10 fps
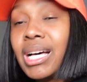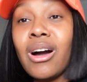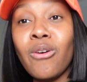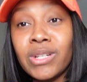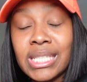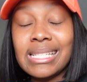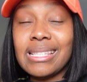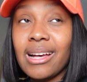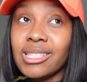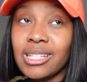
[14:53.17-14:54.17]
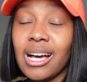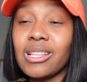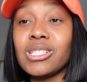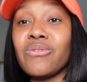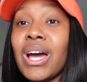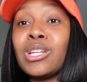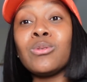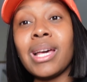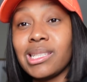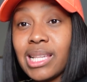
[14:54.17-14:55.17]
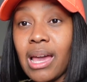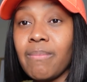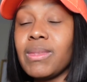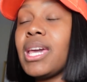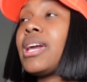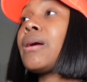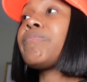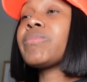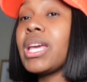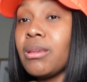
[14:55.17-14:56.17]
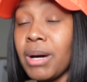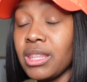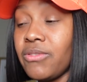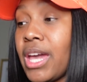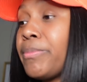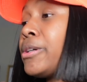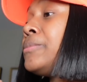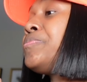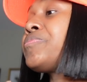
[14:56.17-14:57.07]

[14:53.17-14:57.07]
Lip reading: over $6,000 if I do that same thing in the month of April.